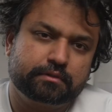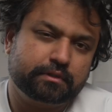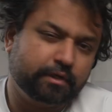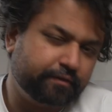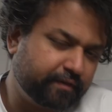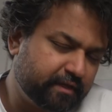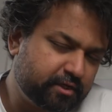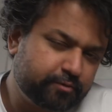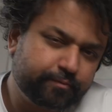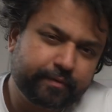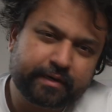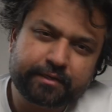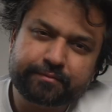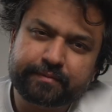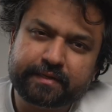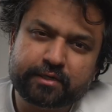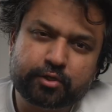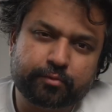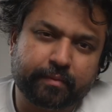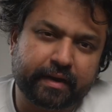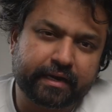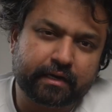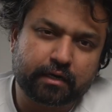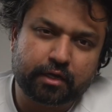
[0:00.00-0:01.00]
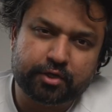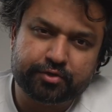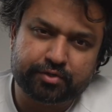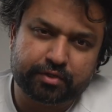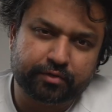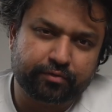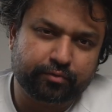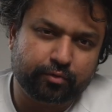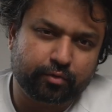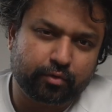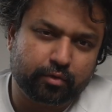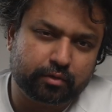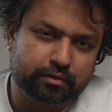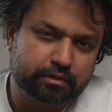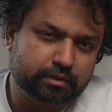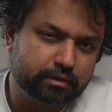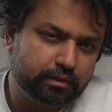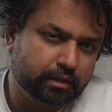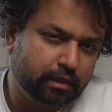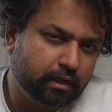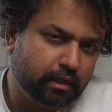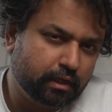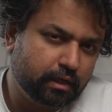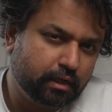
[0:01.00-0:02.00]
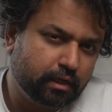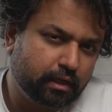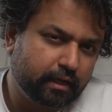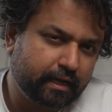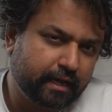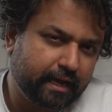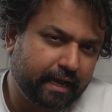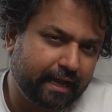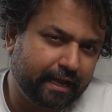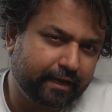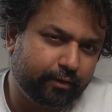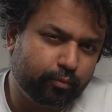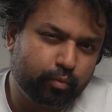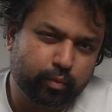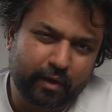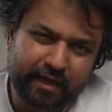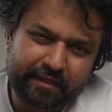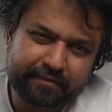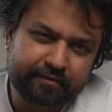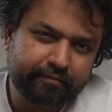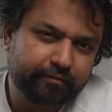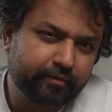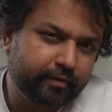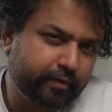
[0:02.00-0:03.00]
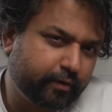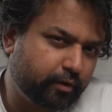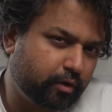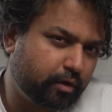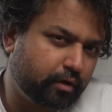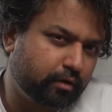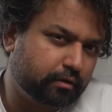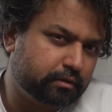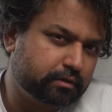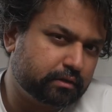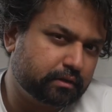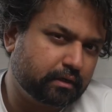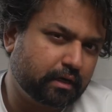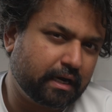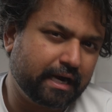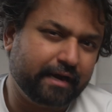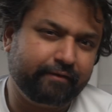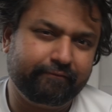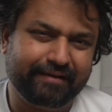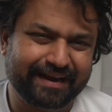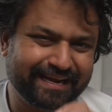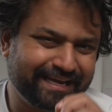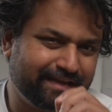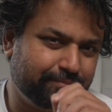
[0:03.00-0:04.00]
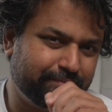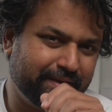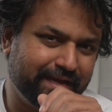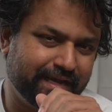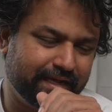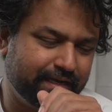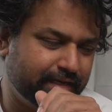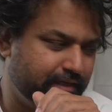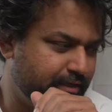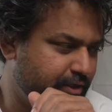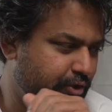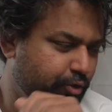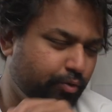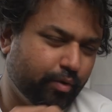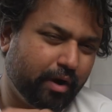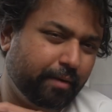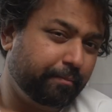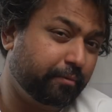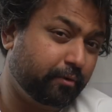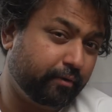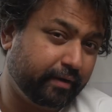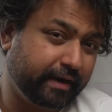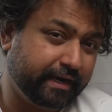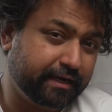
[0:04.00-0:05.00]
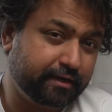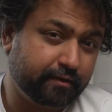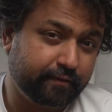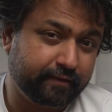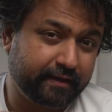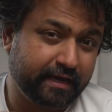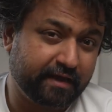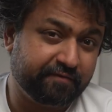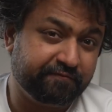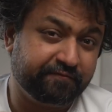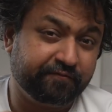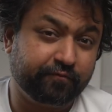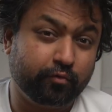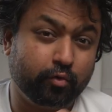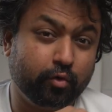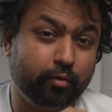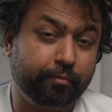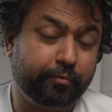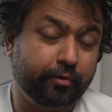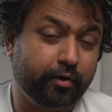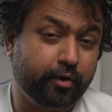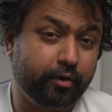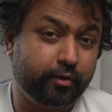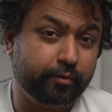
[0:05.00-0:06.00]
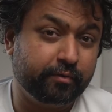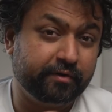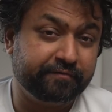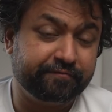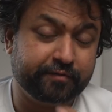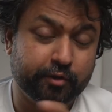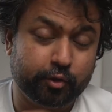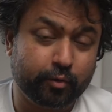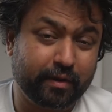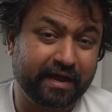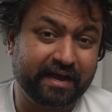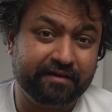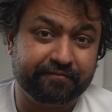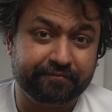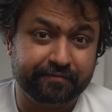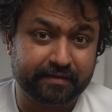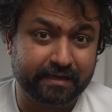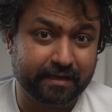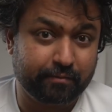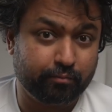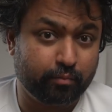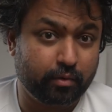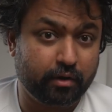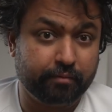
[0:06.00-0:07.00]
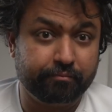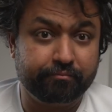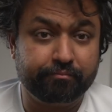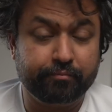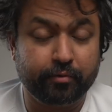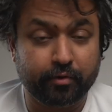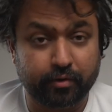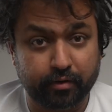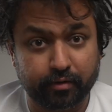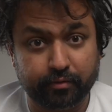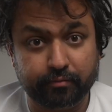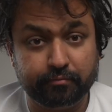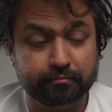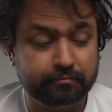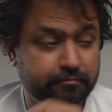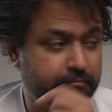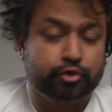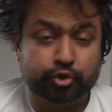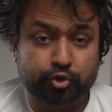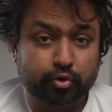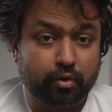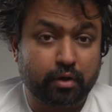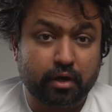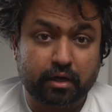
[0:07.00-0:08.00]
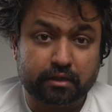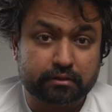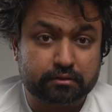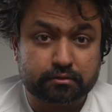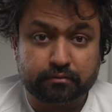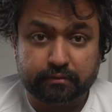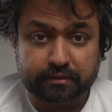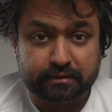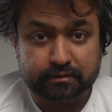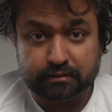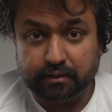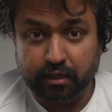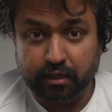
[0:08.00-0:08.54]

So this brings me to my closing thoughts and whether or not I recommend you upgrade to the M4 Pro if you have the M1 Pro. Short answer is